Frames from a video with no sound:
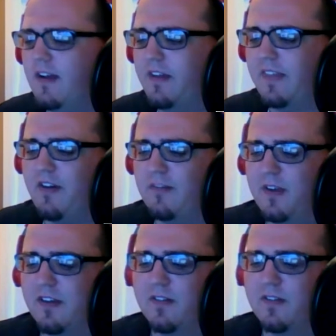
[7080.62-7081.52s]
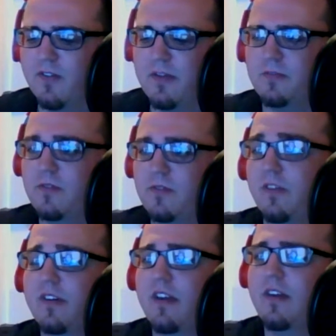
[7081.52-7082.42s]
I think that would be good for people who are
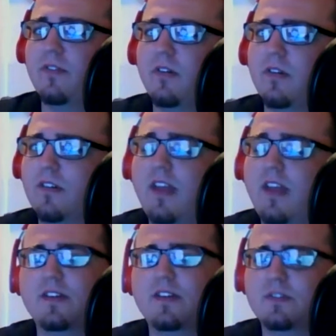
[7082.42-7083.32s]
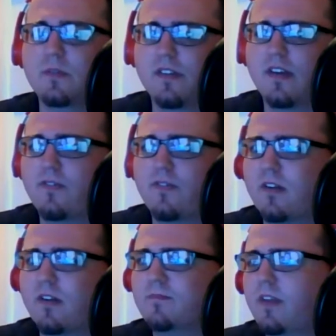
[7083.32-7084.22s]
looking for atheists, who are looking
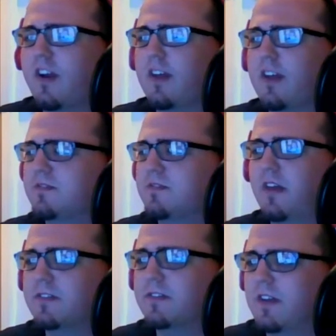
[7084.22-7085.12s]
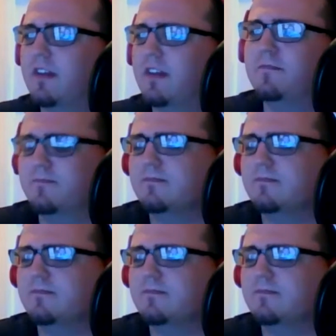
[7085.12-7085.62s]
for arguments from the other side.